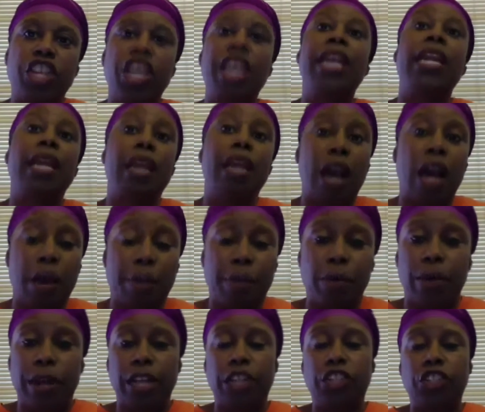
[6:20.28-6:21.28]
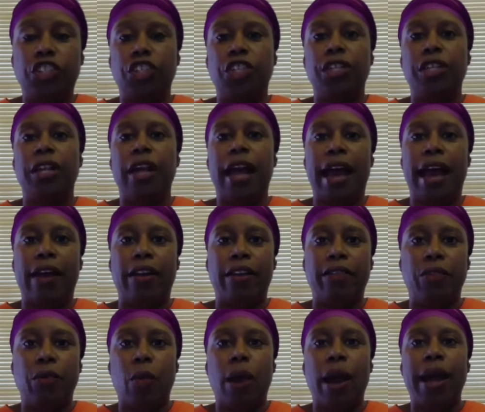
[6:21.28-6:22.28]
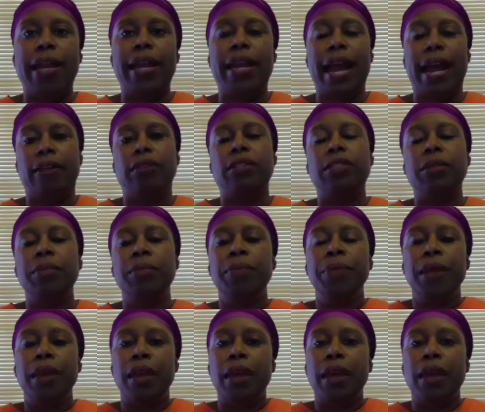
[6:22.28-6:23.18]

Cheney operation out of the White House.